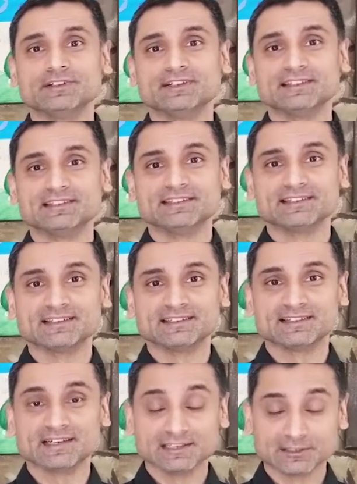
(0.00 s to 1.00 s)
in
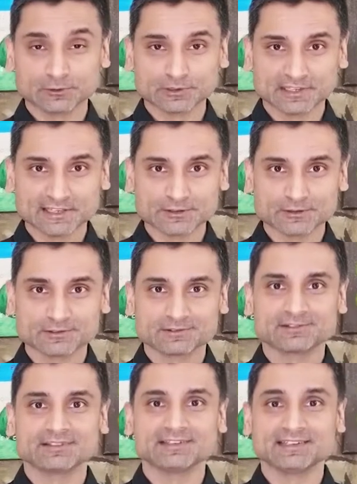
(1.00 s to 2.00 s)
a little later
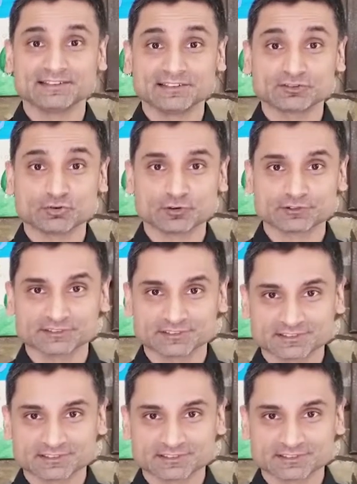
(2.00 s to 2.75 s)
in this course.